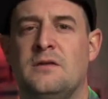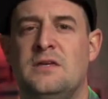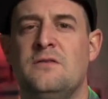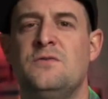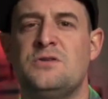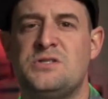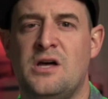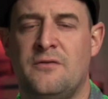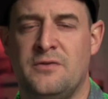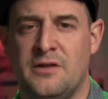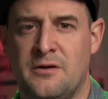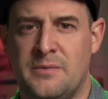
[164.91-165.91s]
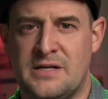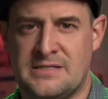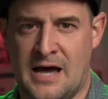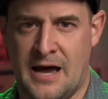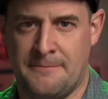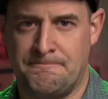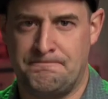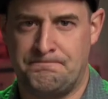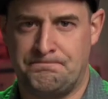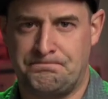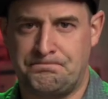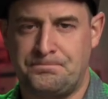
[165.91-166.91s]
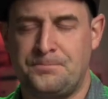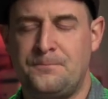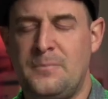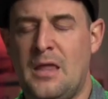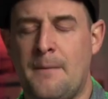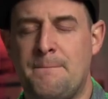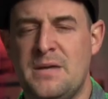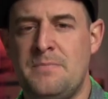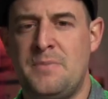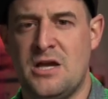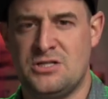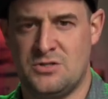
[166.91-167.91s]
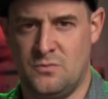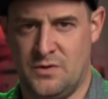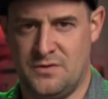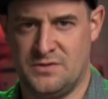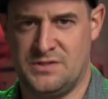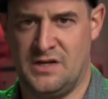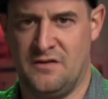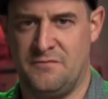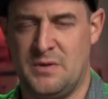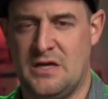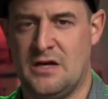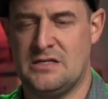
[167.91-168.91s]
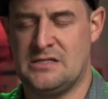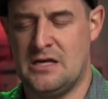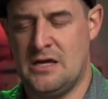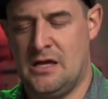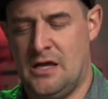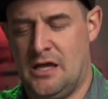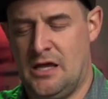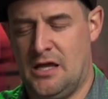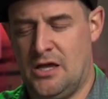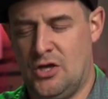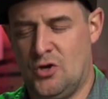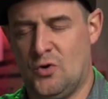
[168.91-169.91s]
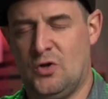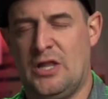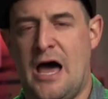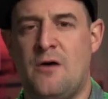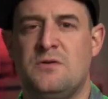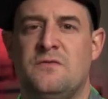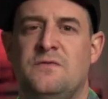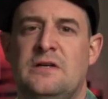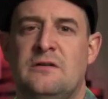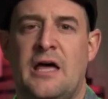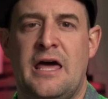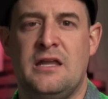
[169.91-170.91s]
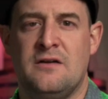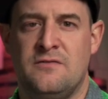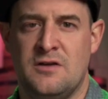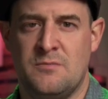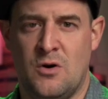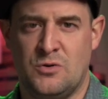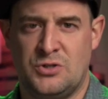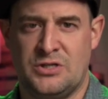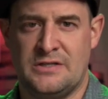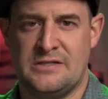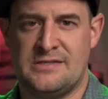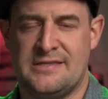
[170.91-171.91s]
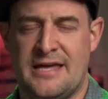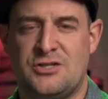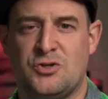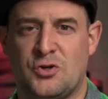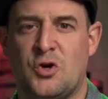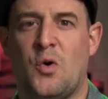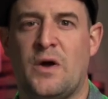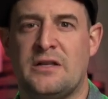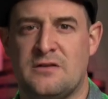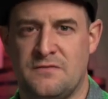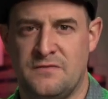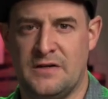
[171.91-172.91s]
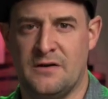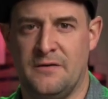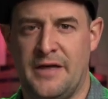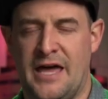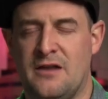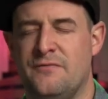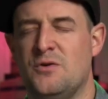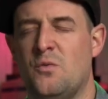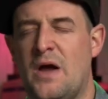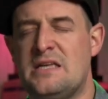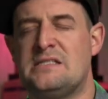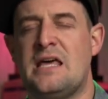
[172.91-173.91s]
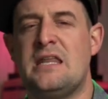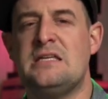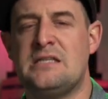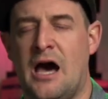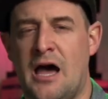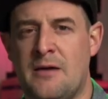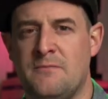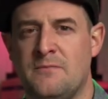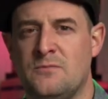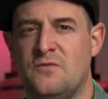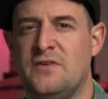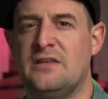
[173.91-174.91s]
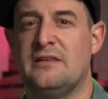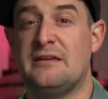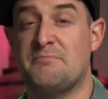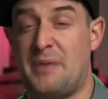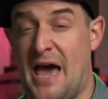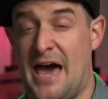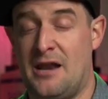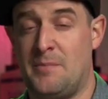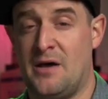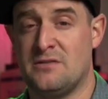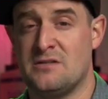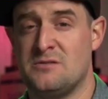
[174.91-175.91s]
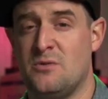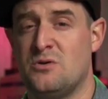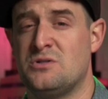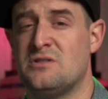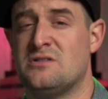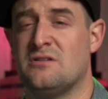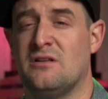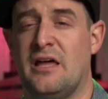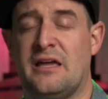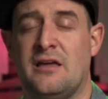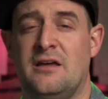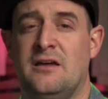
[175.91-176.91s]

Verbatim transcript: give yourself a little bit of time. Be patient with yourself because you're allowed to feel any of the emotions that you're going to feel. And if you waste any time feeling bad about those emotions or like